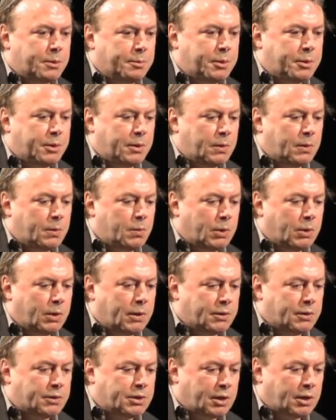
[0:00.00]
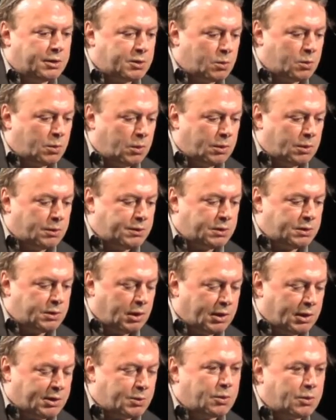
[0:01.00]
period where the death squads,
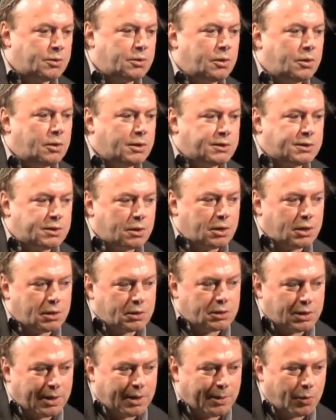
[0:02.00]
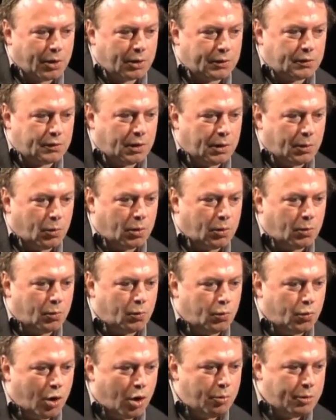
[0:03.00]
the Escuadrones de la Muerte, were
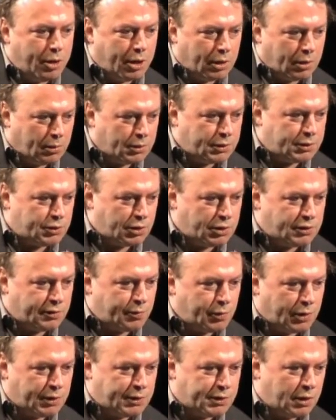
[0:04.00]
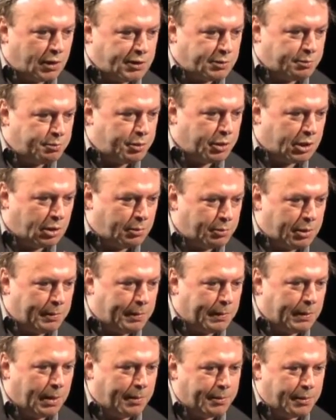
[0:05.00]
roaming the streets of Buenos Aires and picking
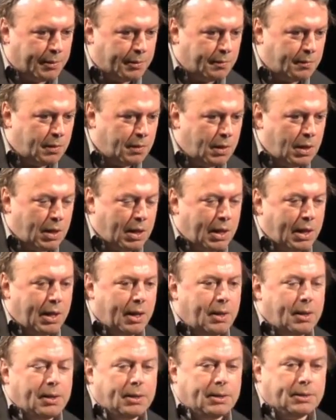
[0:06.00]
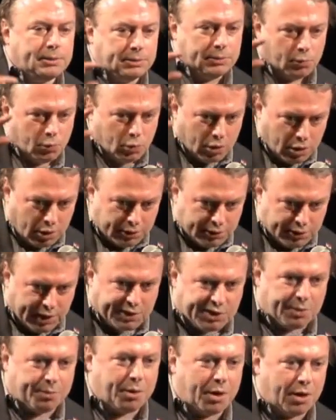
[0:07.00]
people up, and the word
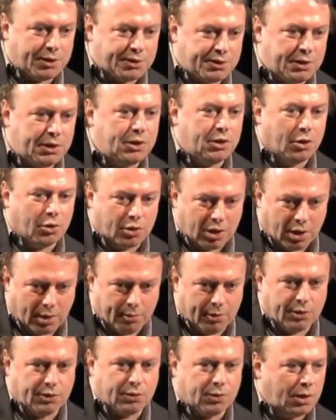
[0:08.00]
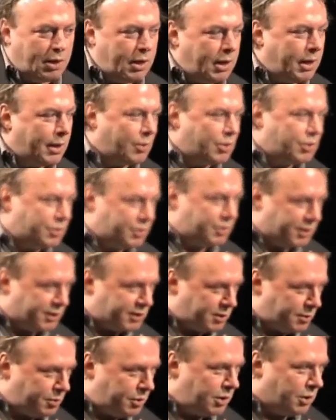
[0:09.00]
desaparecido came into our language, the
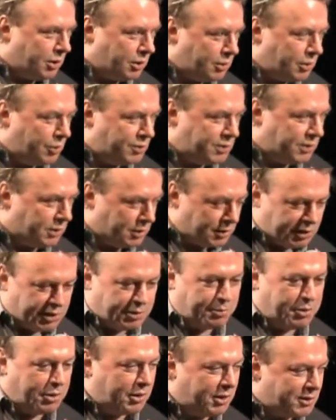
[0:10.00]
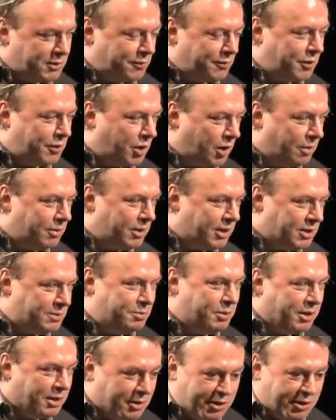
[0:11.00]
disappeared, using the disappeared as a verb. He's
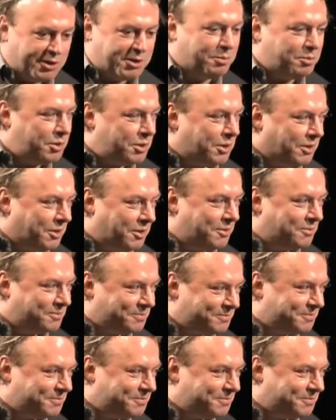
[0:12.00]
been disappeared,